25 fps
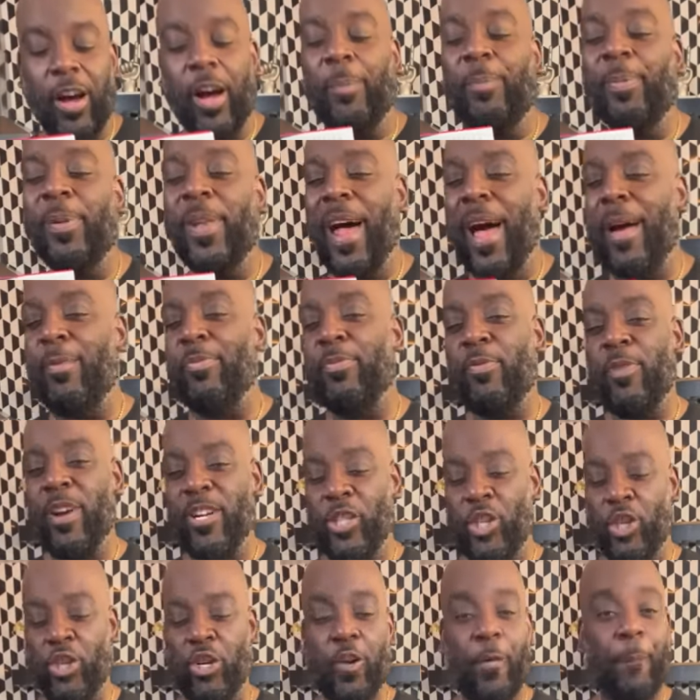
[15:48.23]
Apply
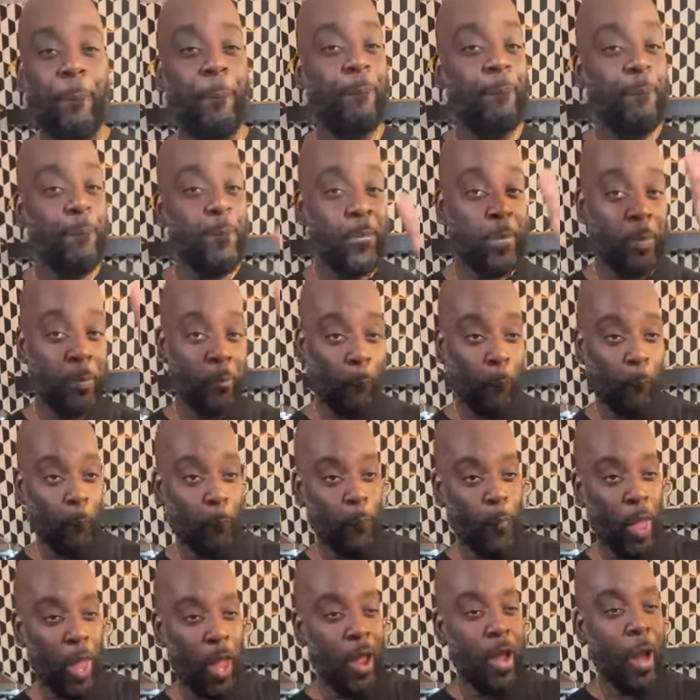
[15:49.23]
Pressure,
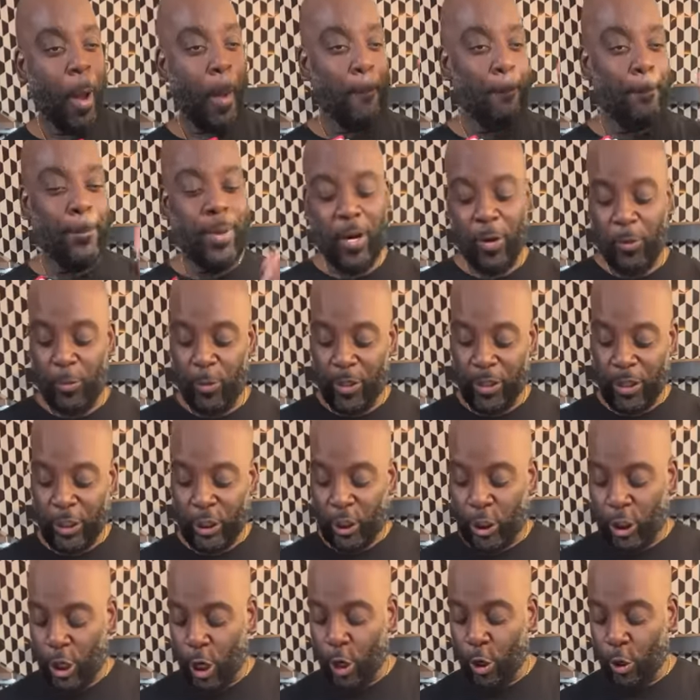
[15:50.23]
but with
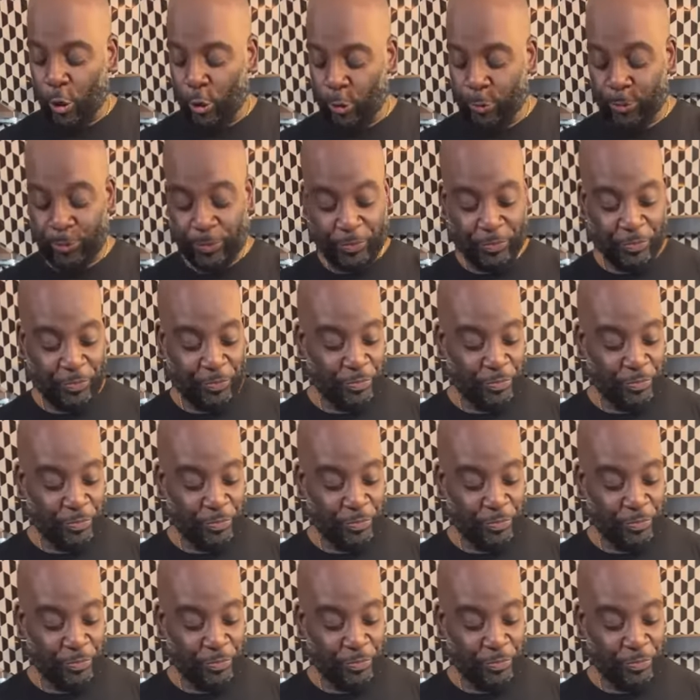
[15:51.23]
soul.